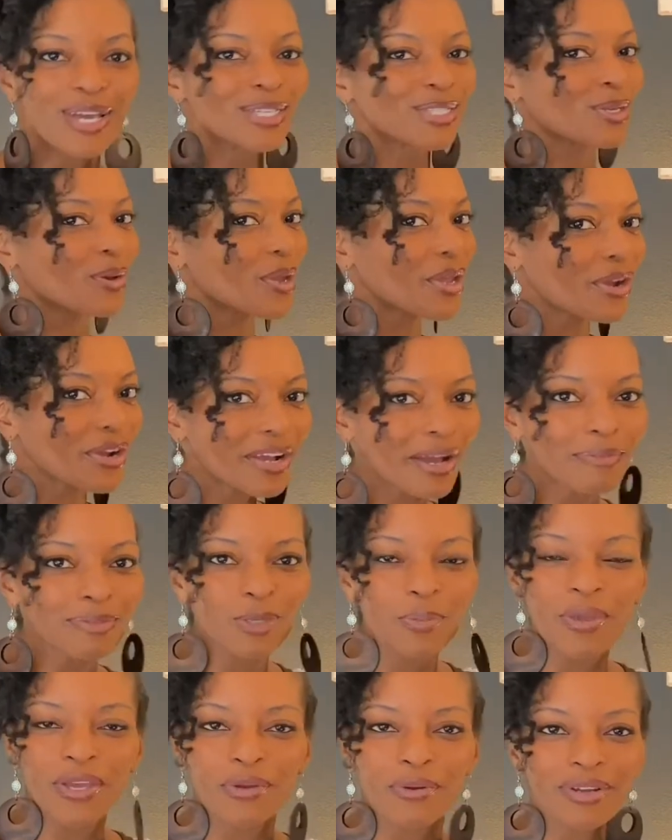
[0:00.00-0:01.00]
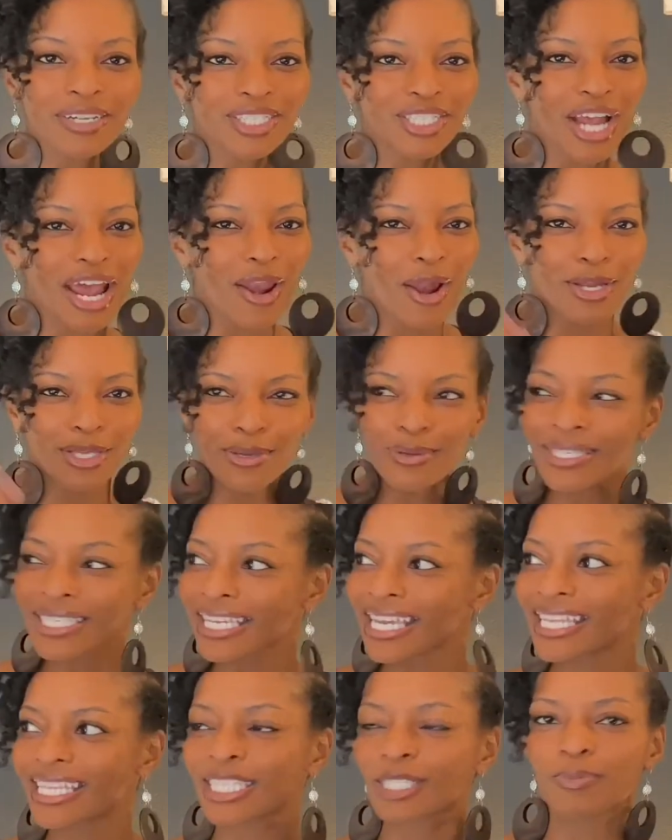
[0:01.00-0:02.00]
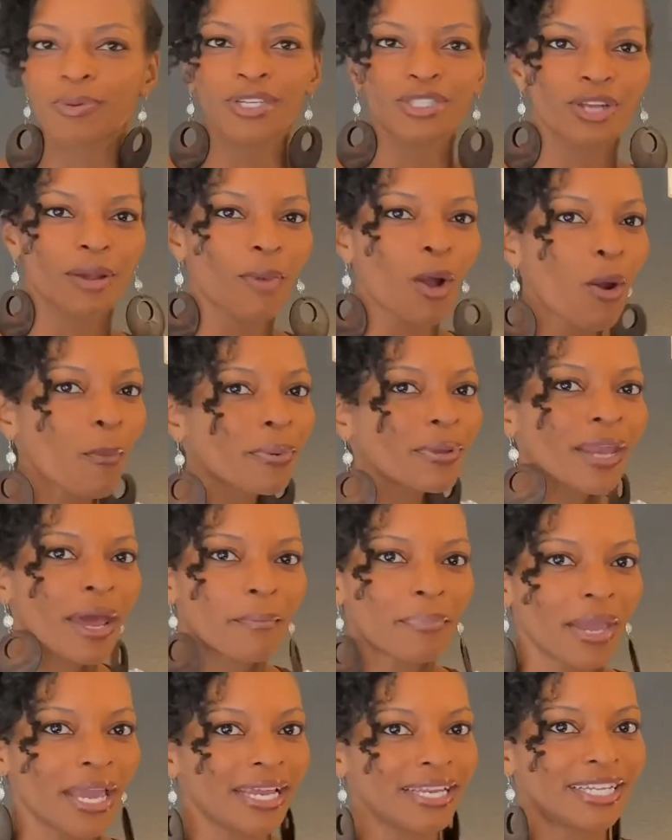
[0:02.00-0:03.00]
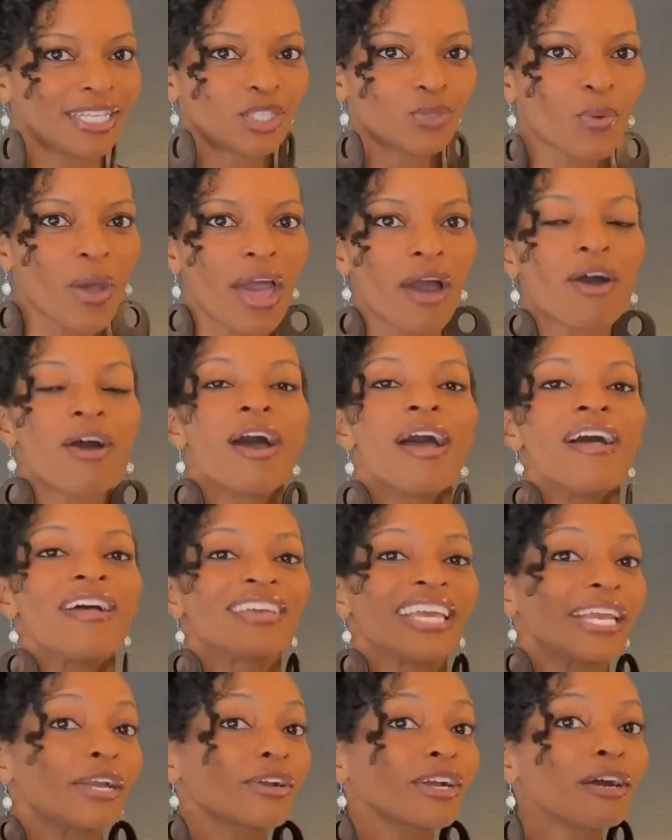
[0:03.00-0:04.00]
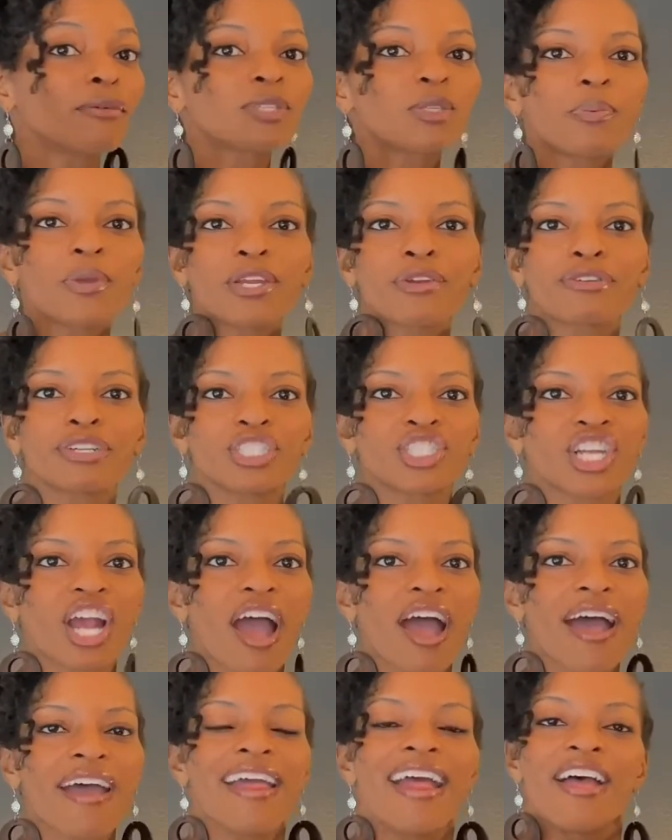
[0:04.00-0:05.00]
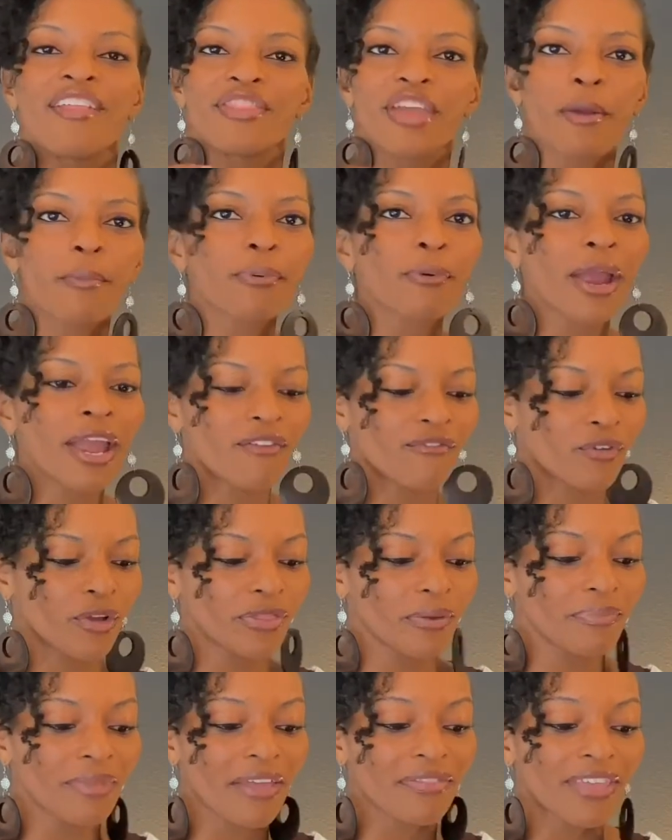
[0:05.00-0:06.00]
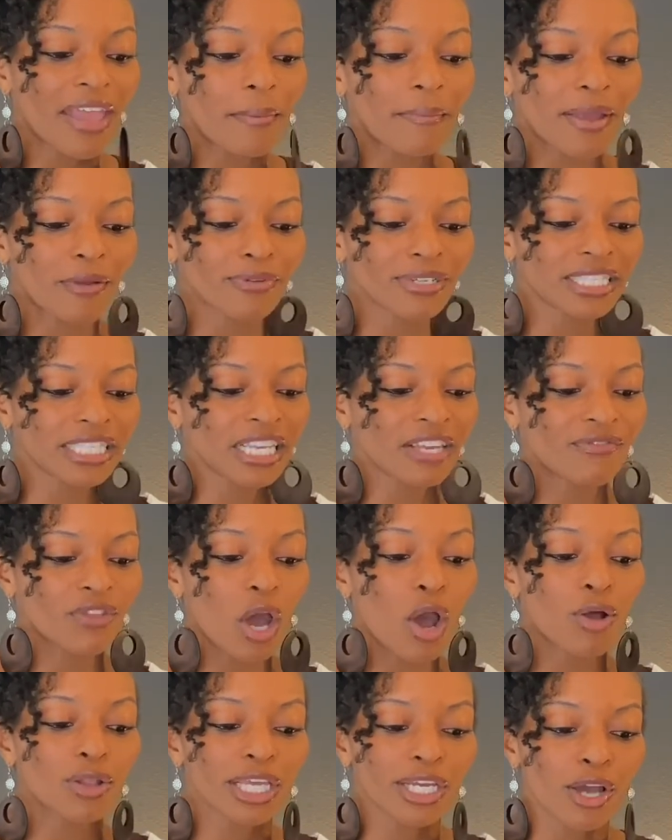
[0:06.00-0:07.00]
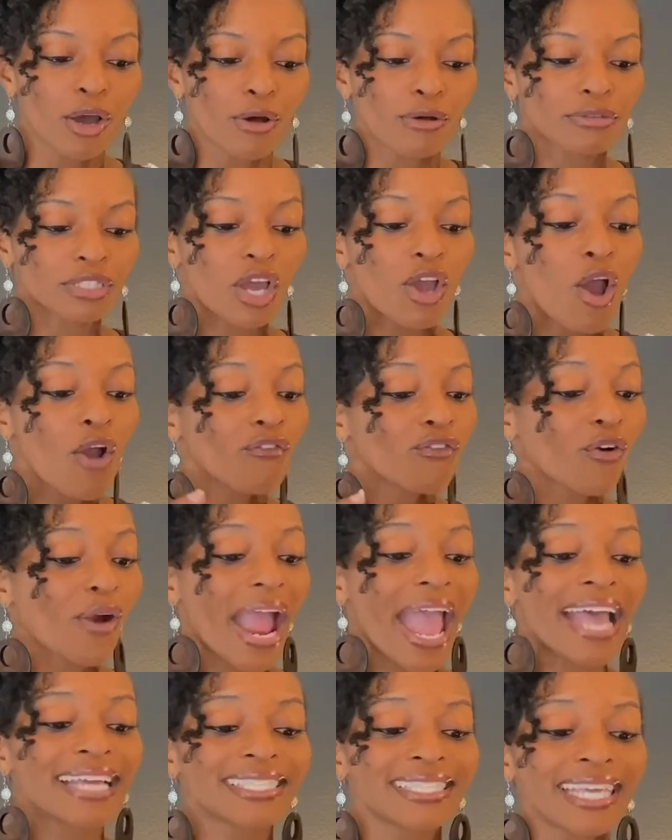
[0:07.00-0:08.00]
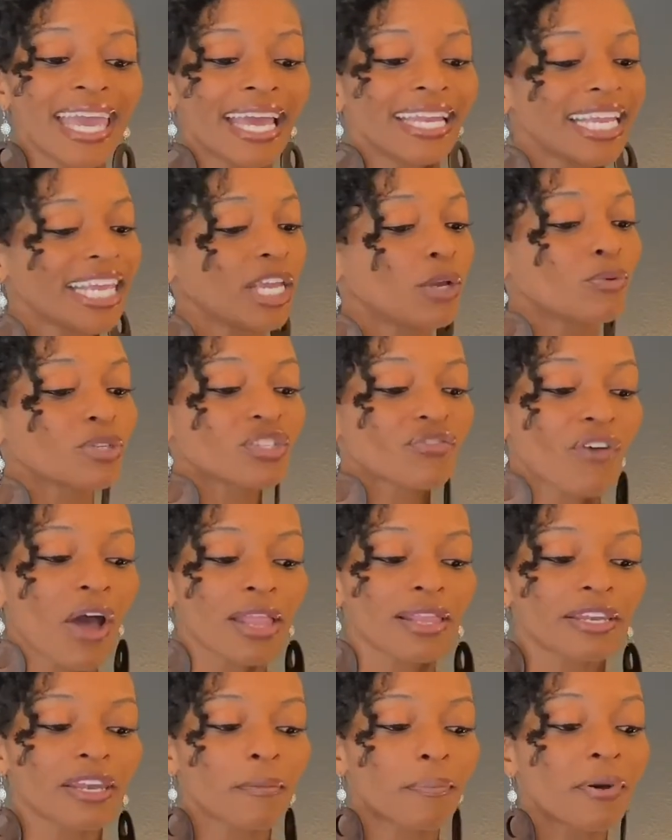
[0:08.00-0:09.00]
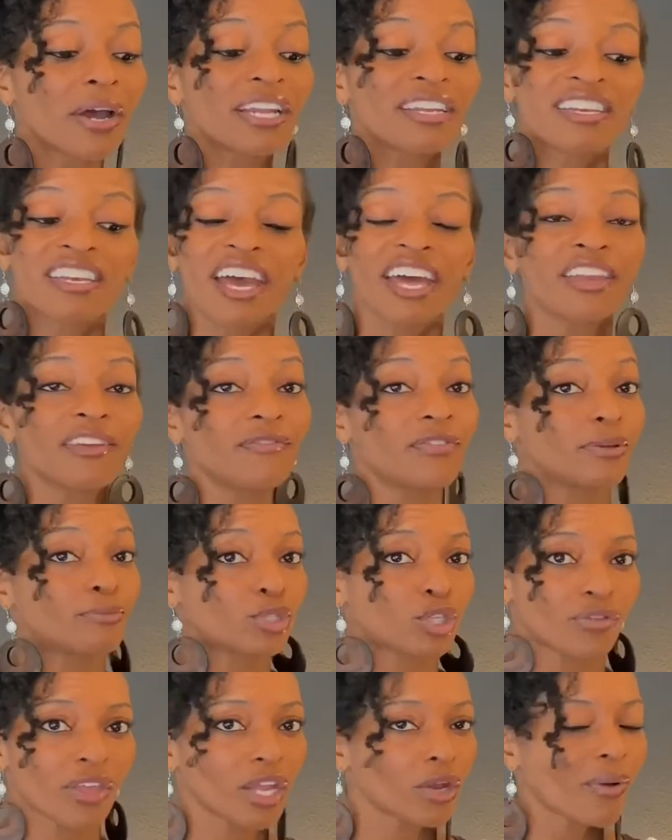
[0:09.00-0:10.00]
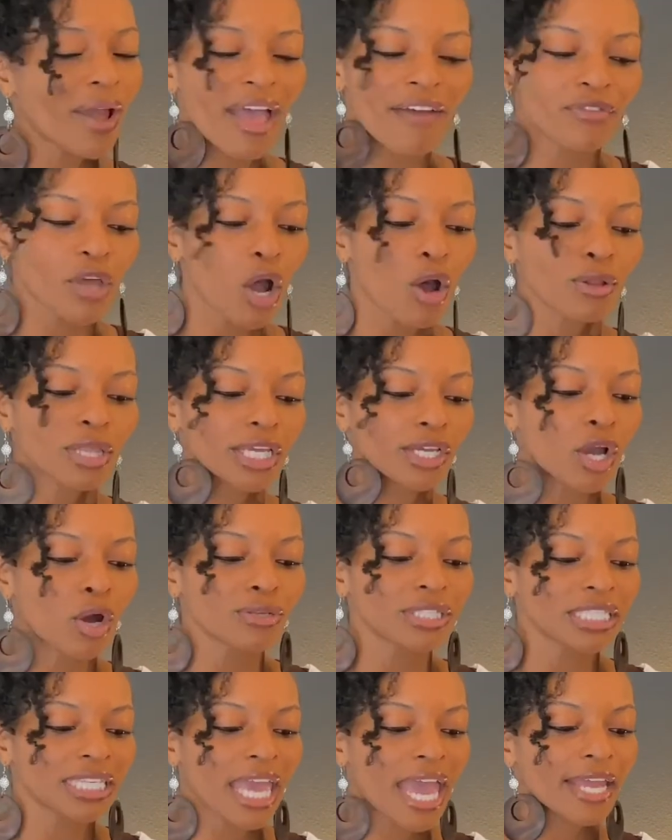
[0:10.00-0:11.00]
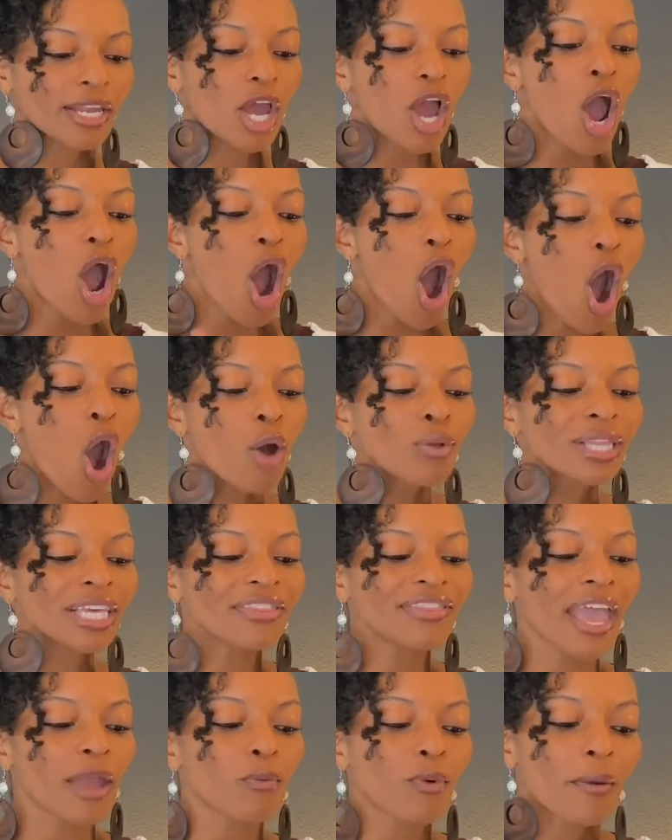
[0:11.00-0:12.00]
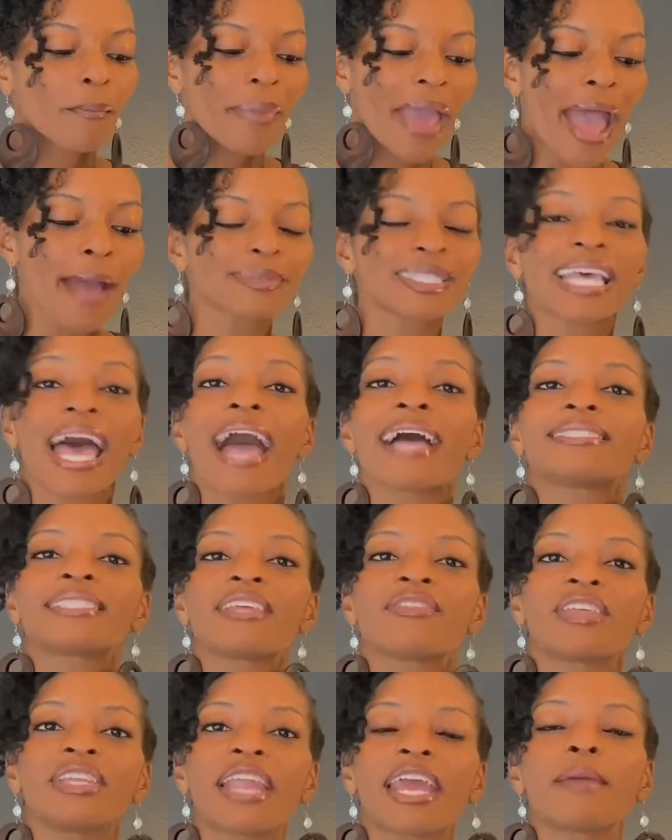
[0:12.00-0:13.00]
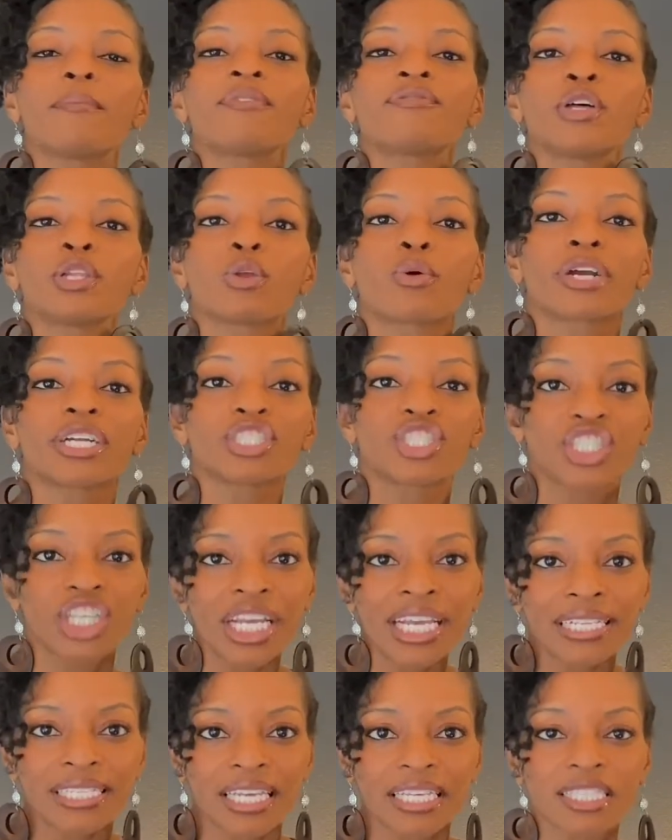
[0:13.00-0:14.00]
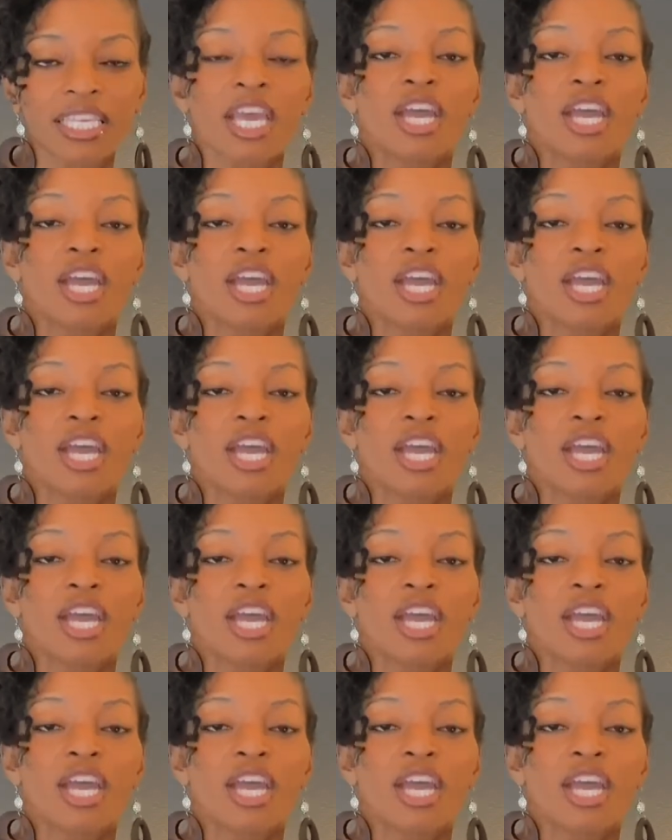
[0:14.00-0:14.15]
So here comes Peter and John. Are you seeing this picture? I'm hoping I'm painting this well. Here comes Peter and John. They're praying for them that they may receive the Holy Ghost. For as yet he was fallen upon none of them. So they don't have the Holy Ghost yet. Only they were baptized in the name of the Lord Jesus.